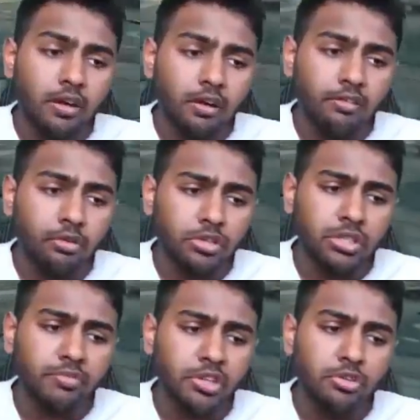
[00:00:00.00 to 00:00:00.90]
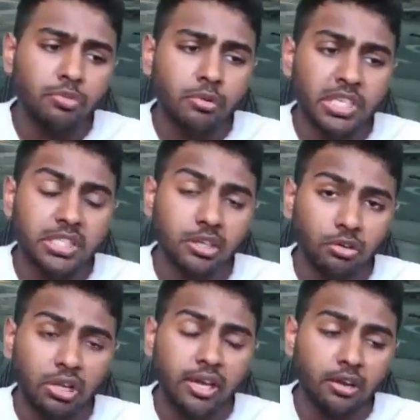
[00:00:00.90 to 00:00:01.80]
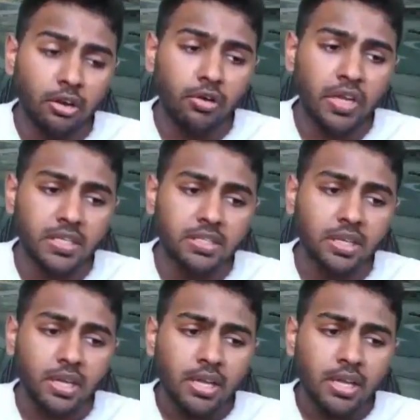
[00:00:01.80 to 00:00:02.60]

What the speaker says: of course, something you probably see online a lot, is